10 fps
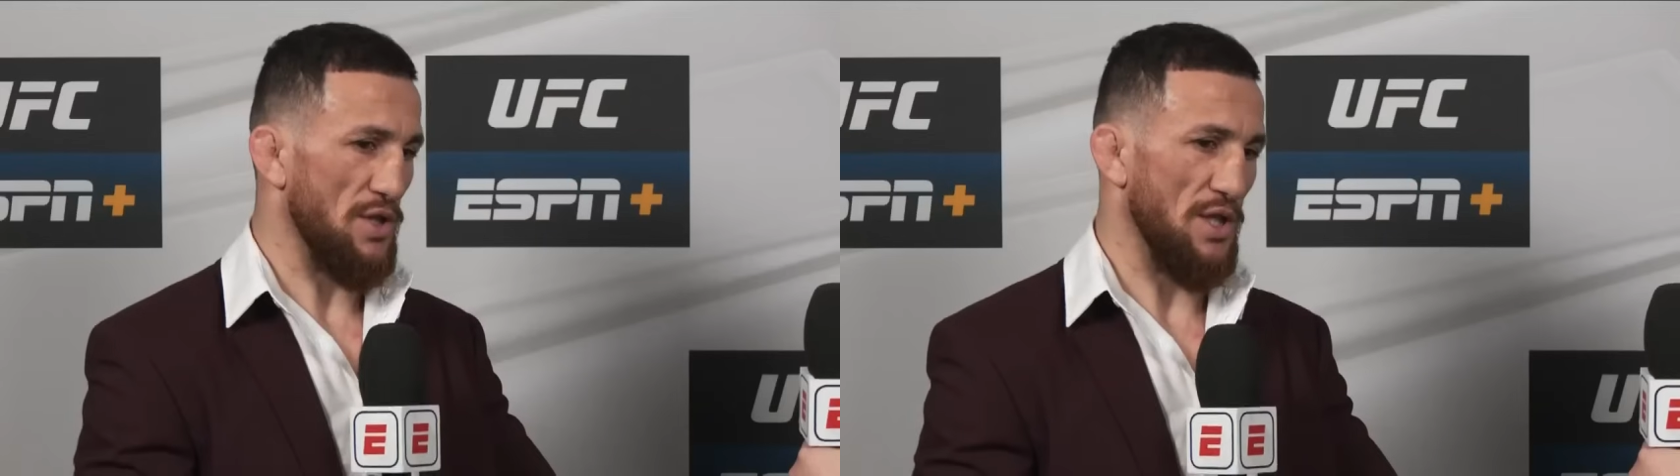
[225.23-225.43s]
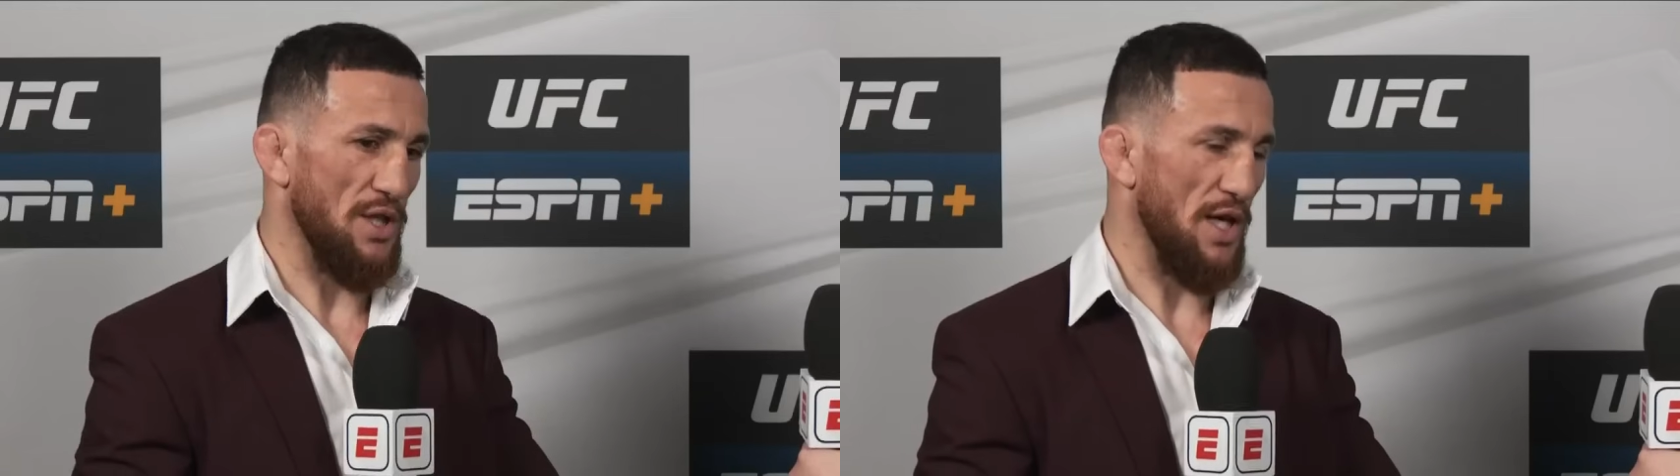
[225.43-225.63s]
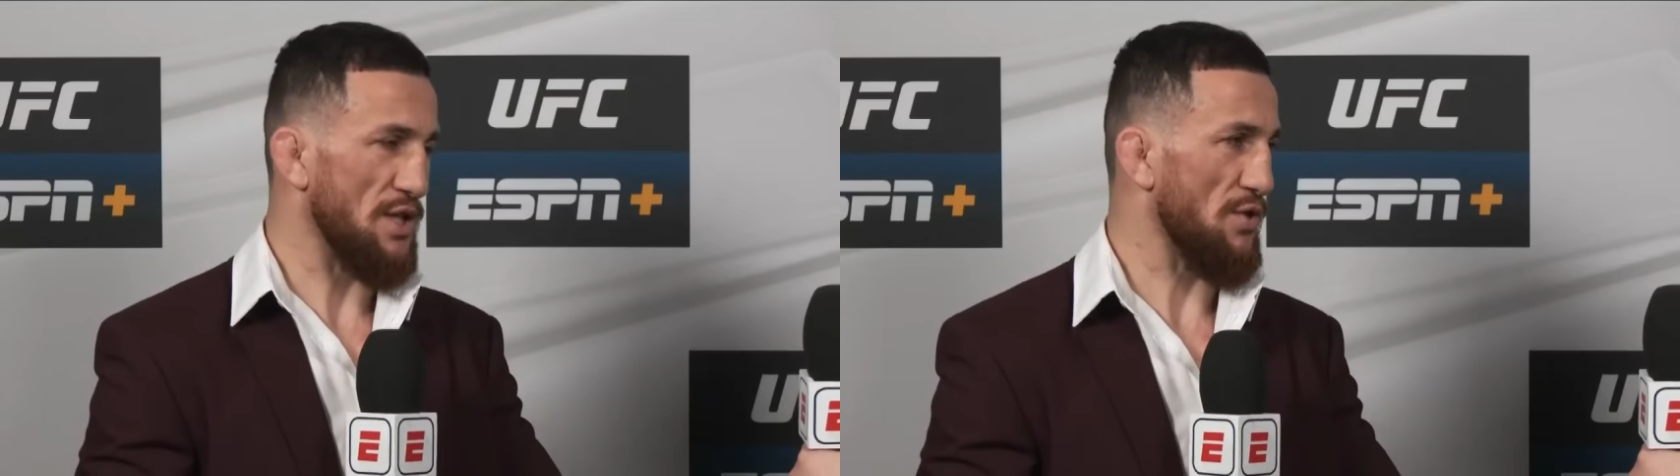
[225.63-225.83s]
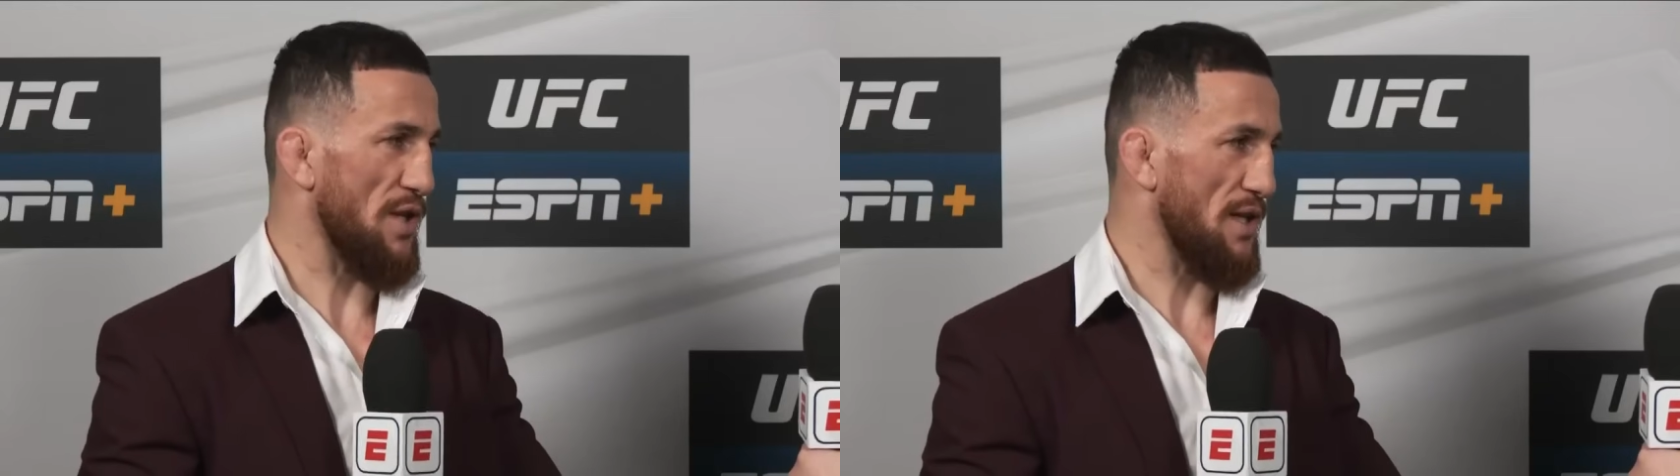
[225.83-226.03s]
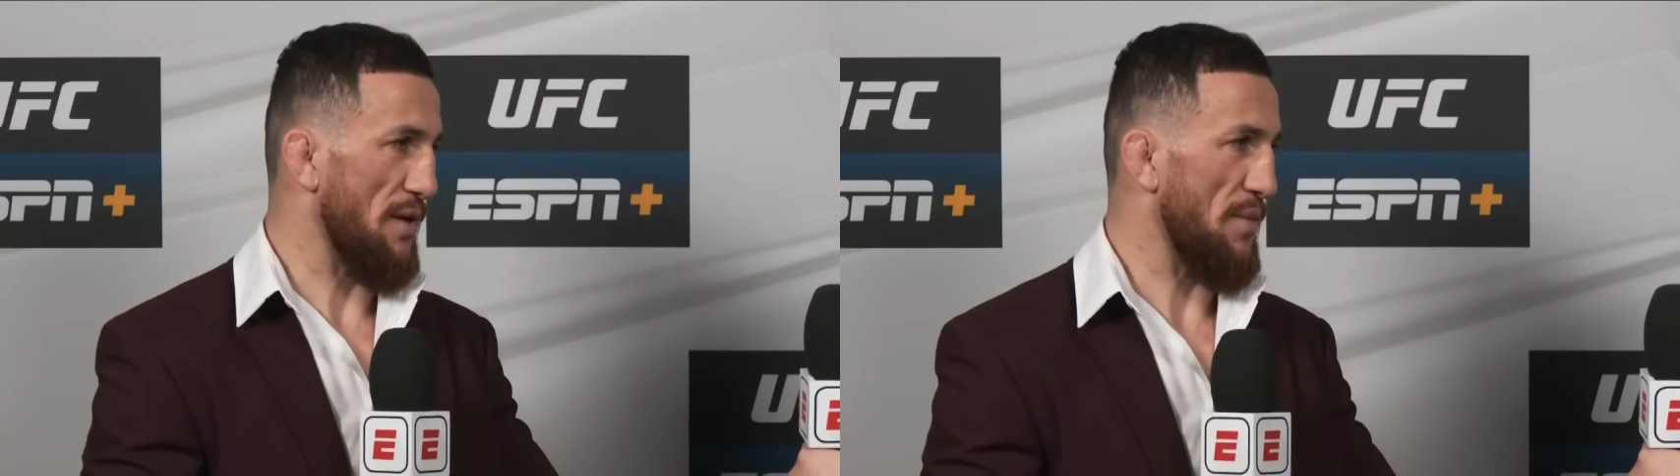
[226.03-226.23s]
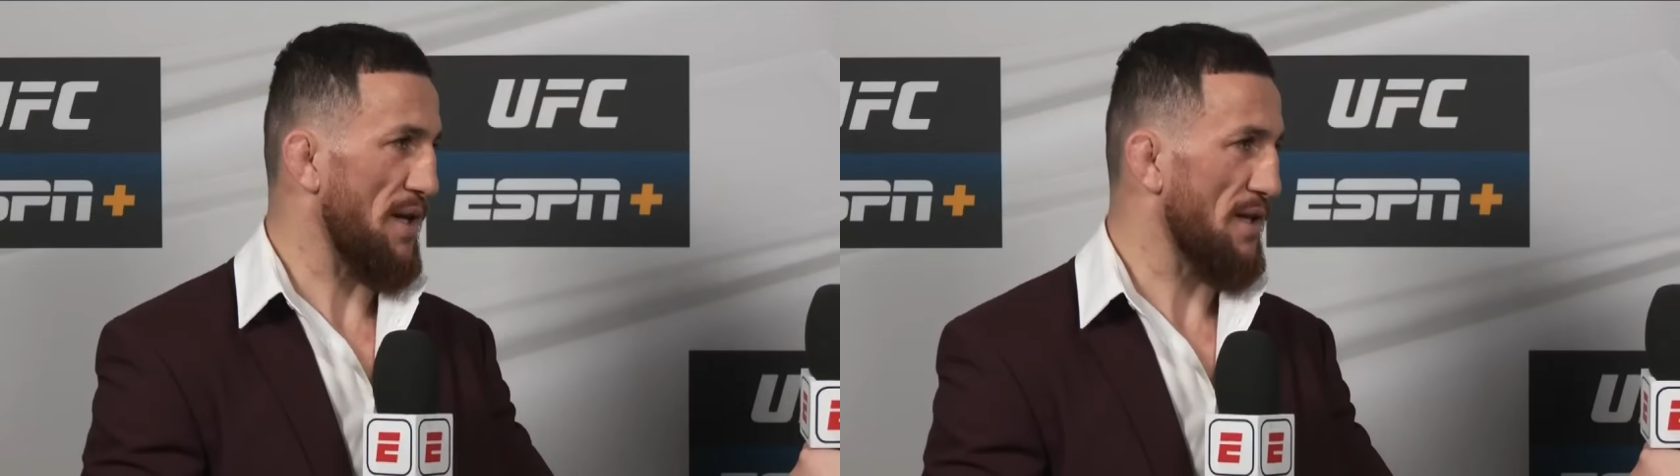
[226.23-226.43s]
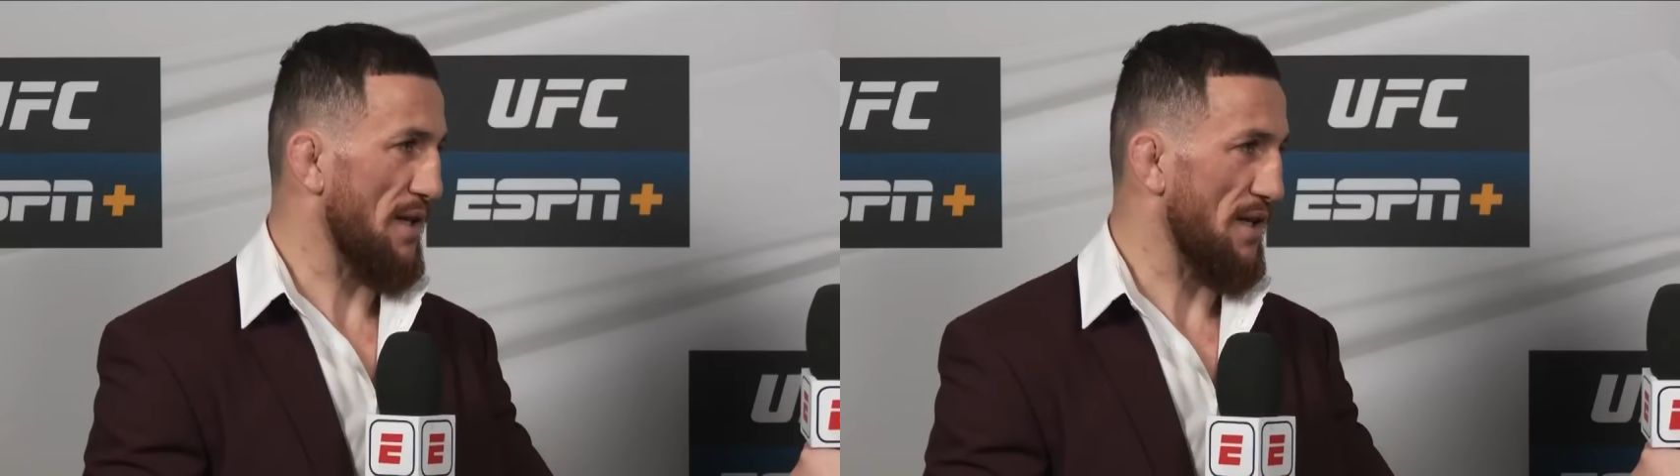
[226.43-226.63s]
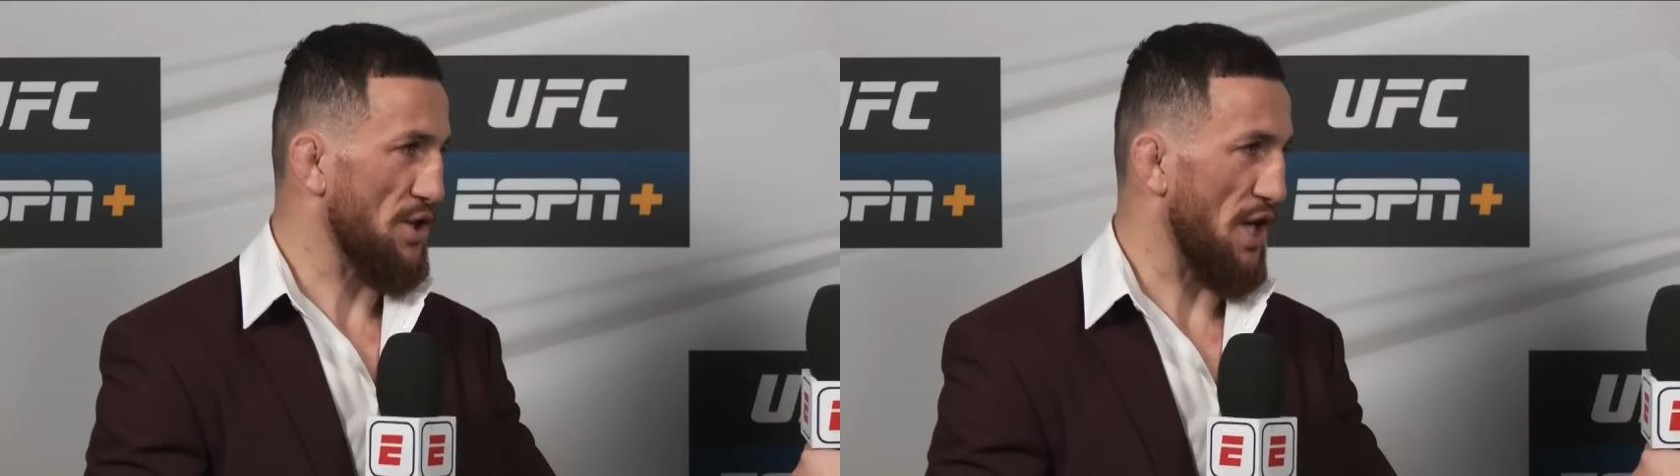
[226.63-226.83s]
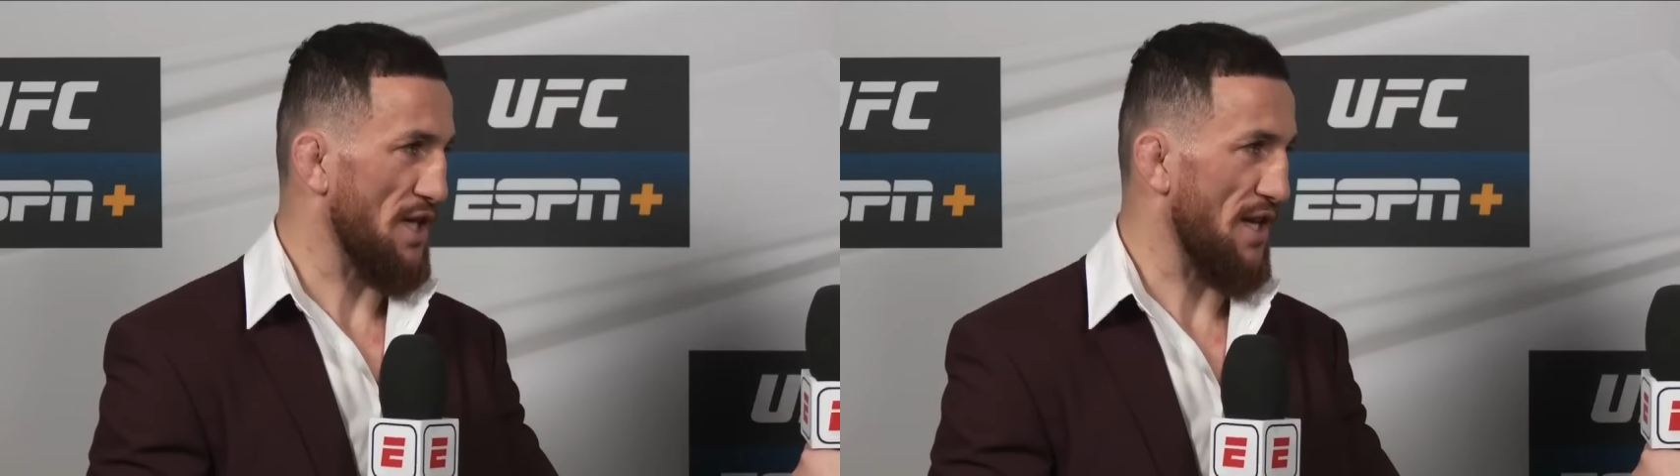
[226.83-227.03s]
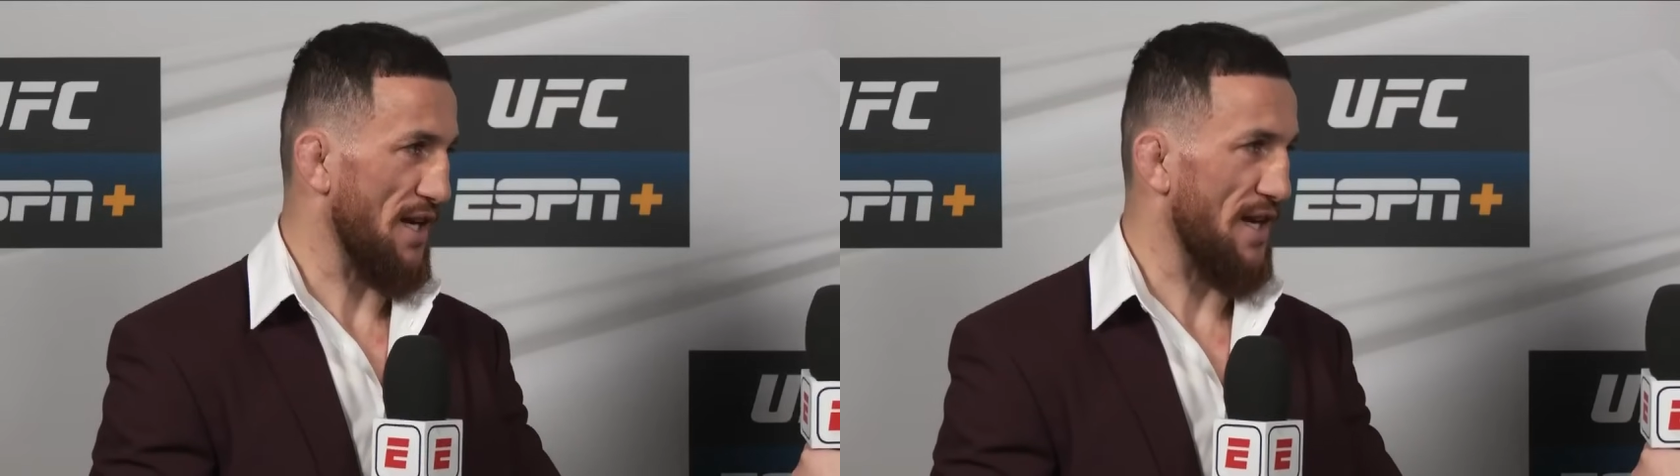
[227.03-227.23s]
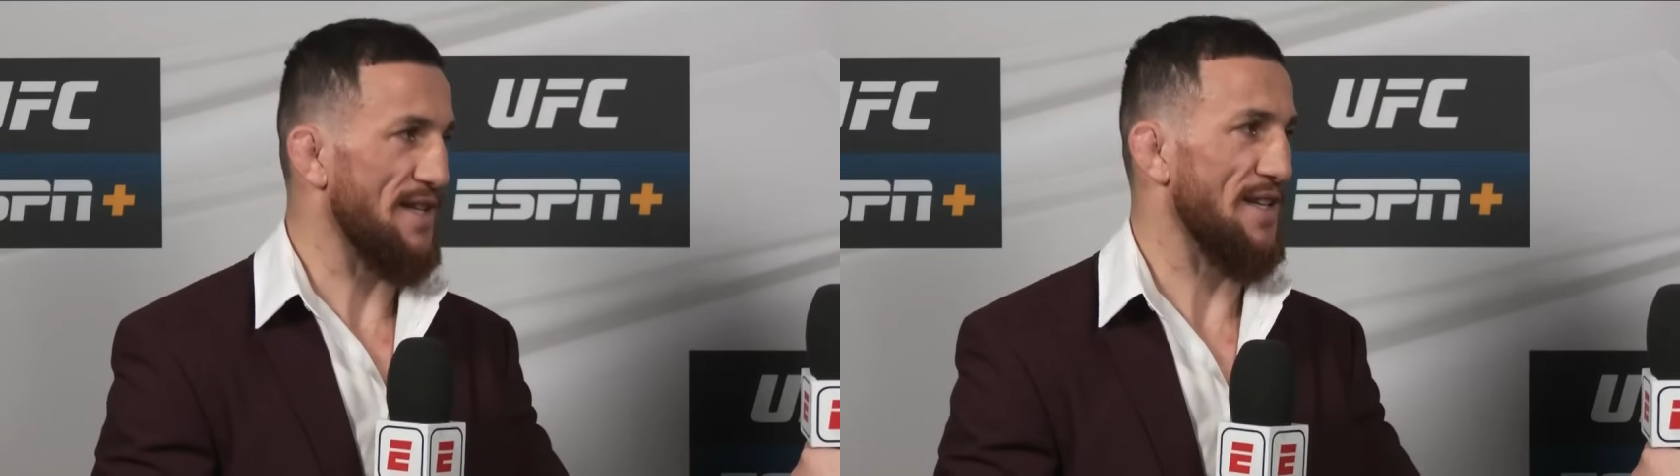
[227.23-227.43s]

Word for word: see yesterday they met each other again,